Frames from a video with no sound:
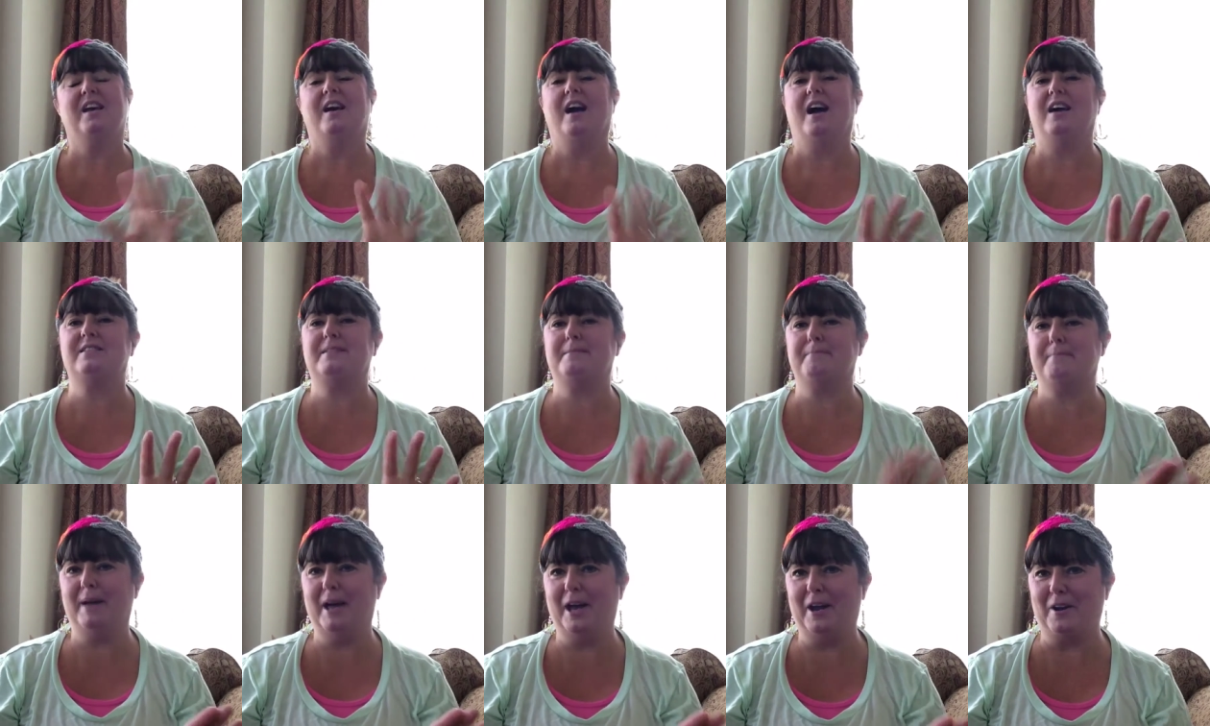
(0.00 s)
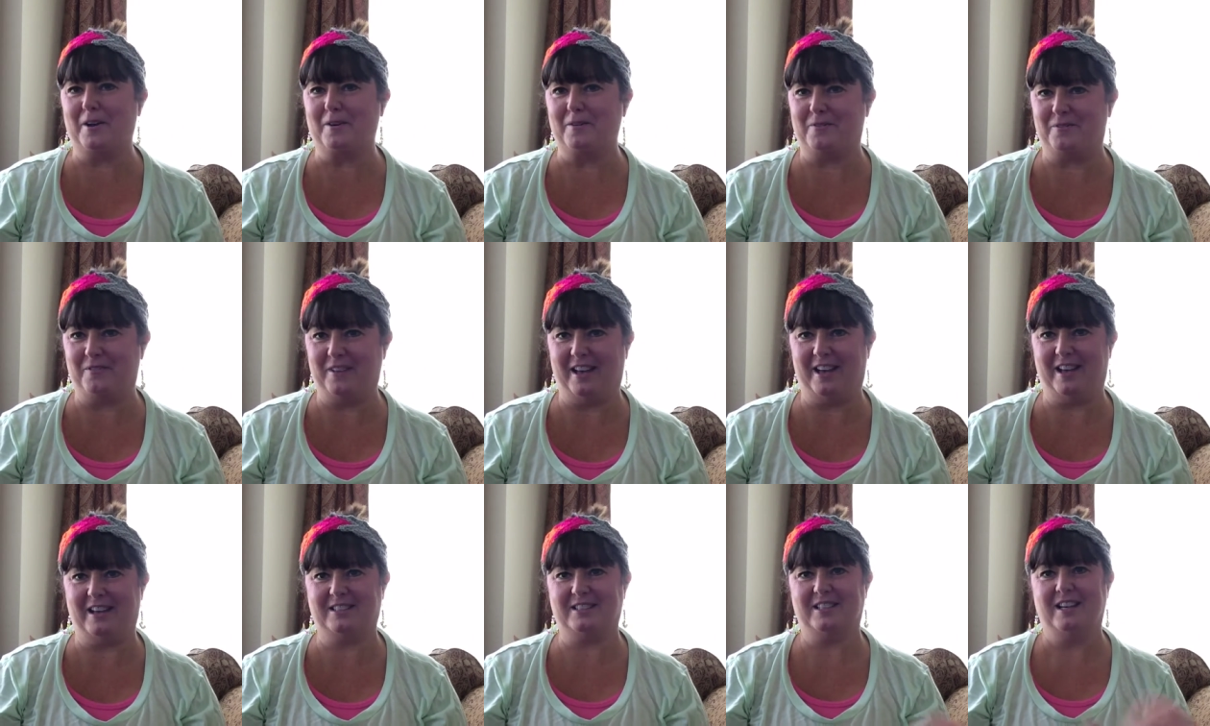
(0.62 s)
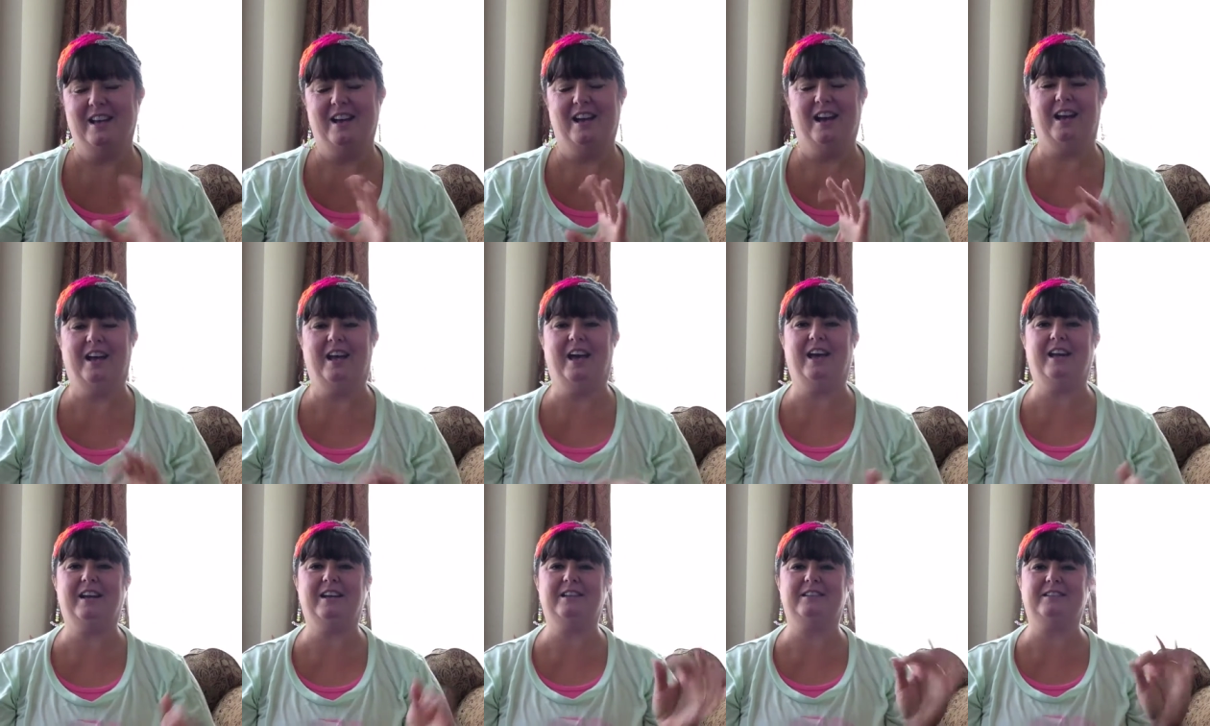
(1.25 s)
As a matter of fact, I
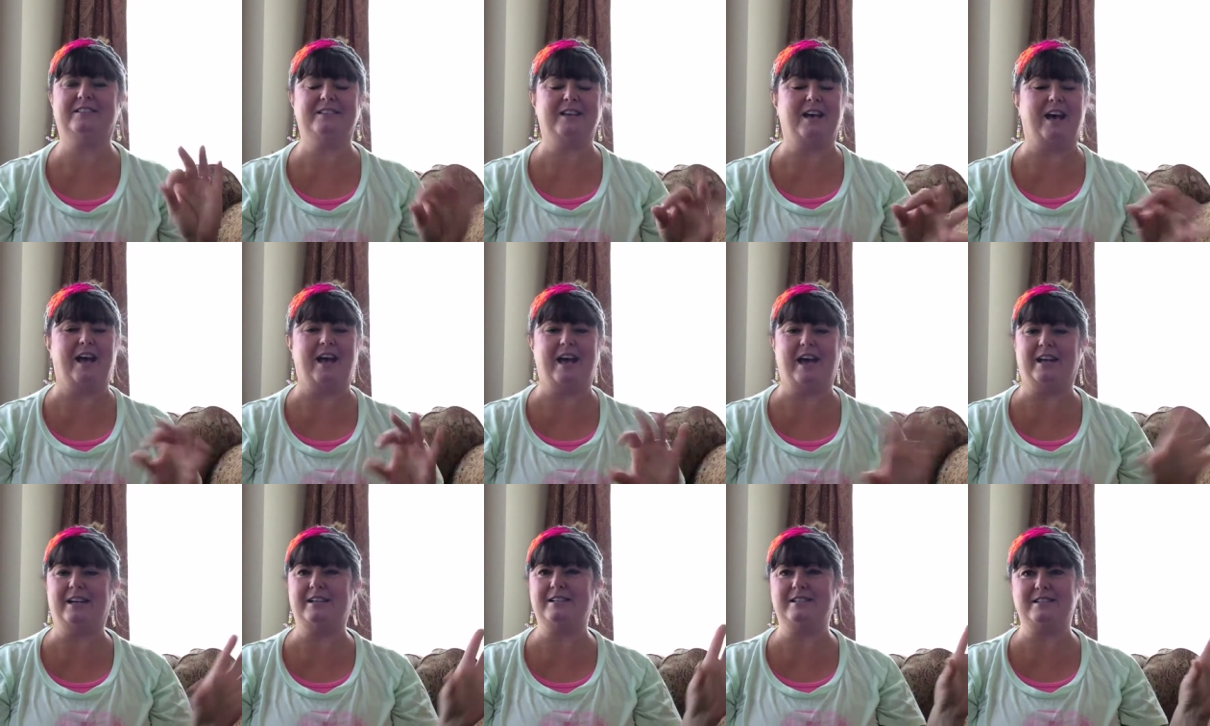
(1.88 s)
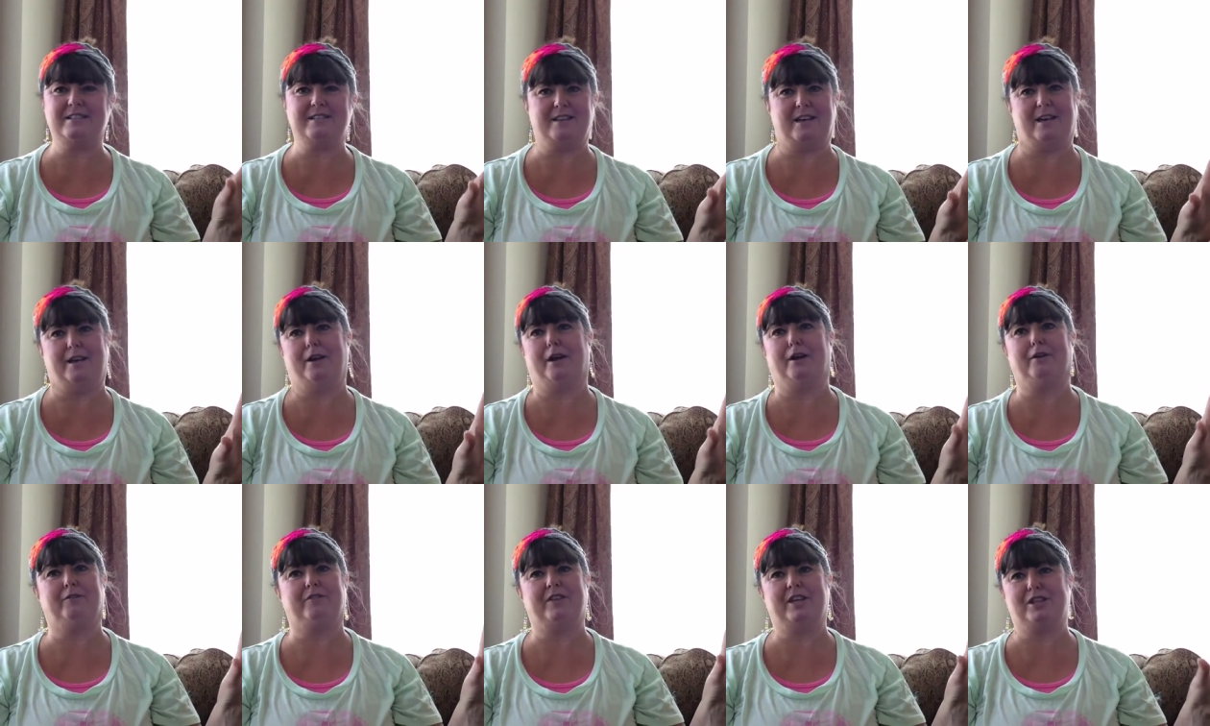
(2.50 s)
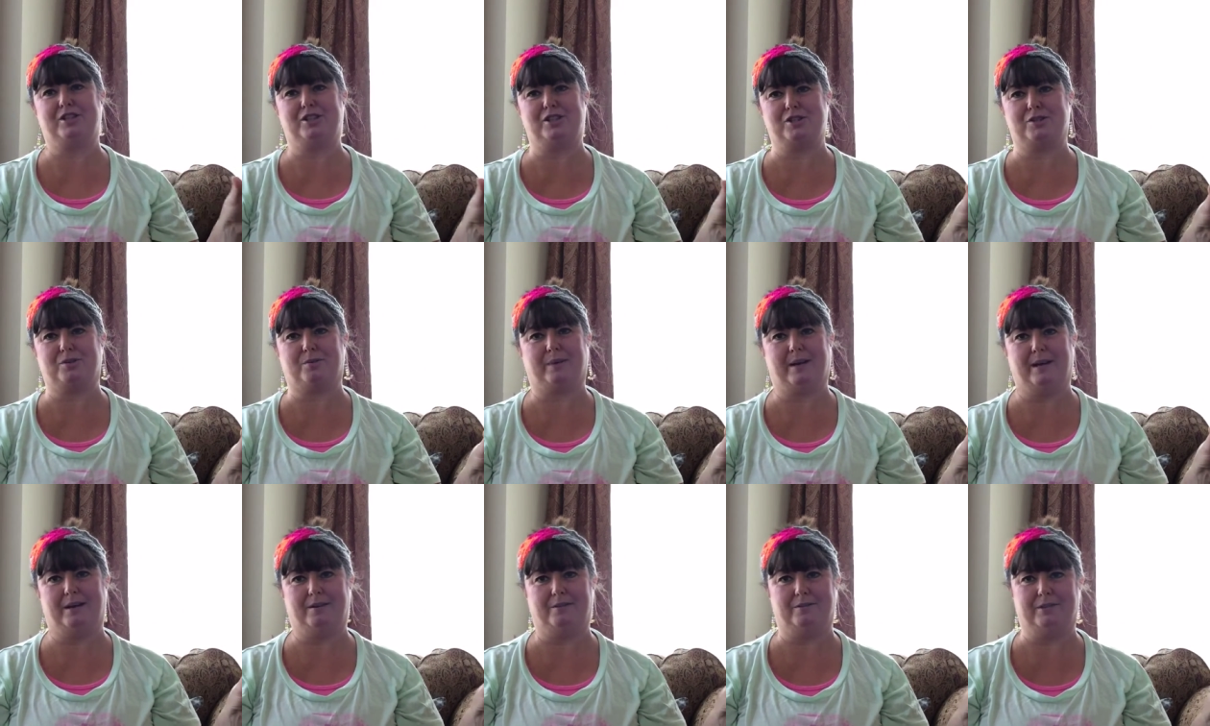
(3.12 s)
had a, I had a designer, I don't think she's
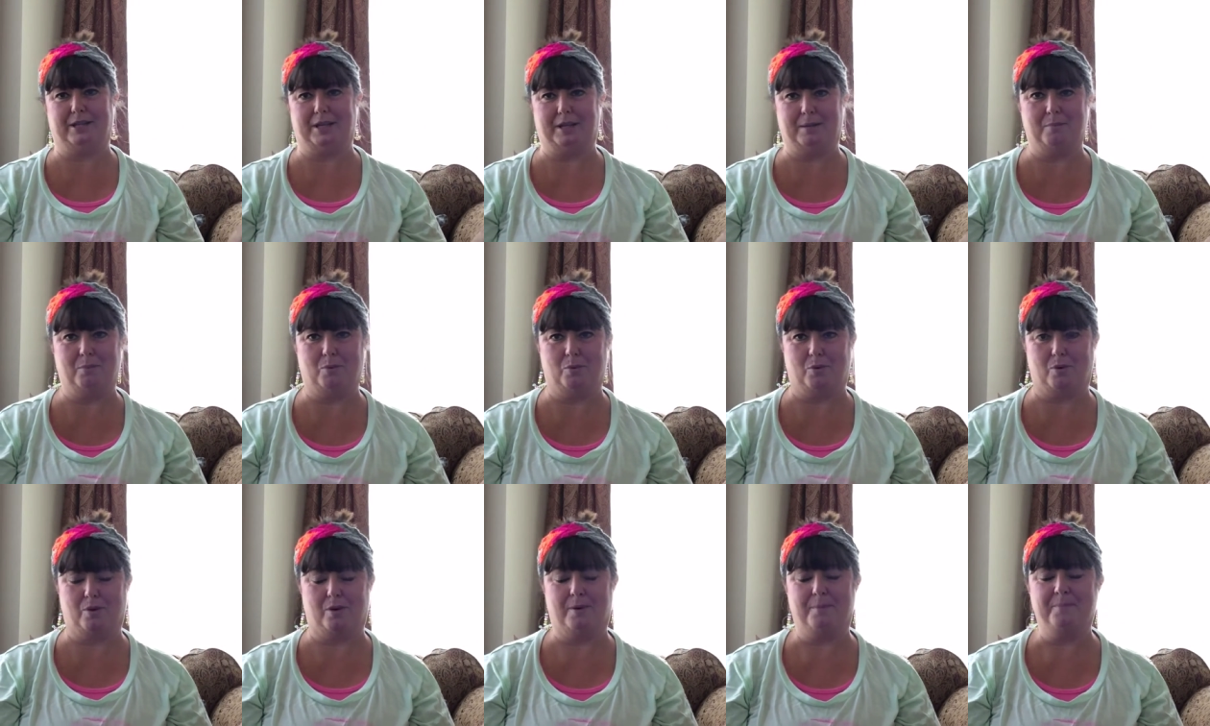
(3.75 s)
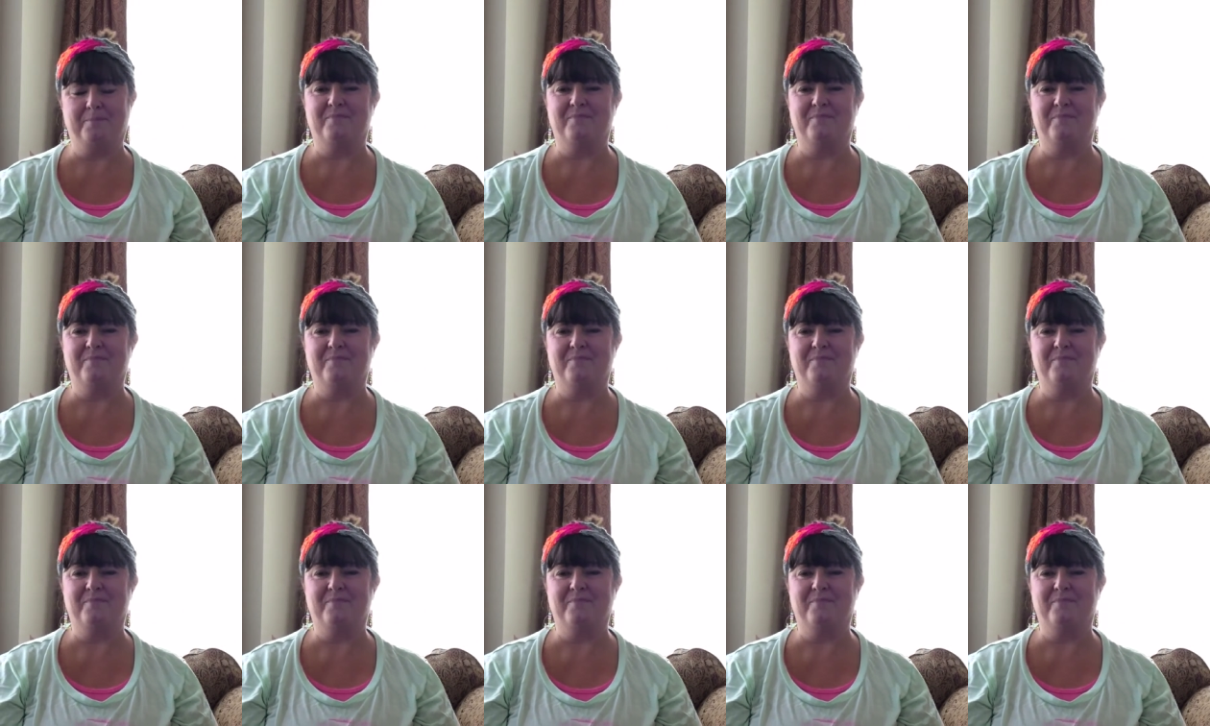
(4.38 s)
around anymore,